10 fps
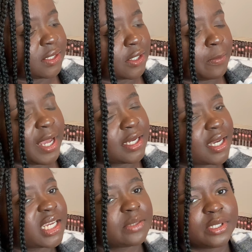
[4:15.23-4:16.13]
the
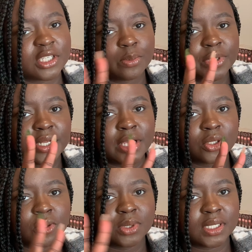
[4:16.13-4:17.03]
manga has been split
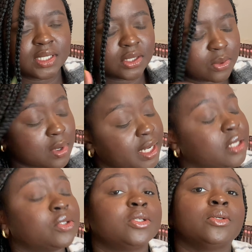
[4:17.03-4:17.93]
into seasons 1
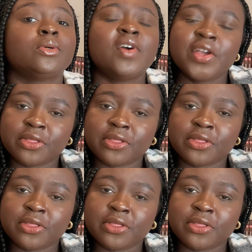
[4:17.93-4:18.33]
and 2.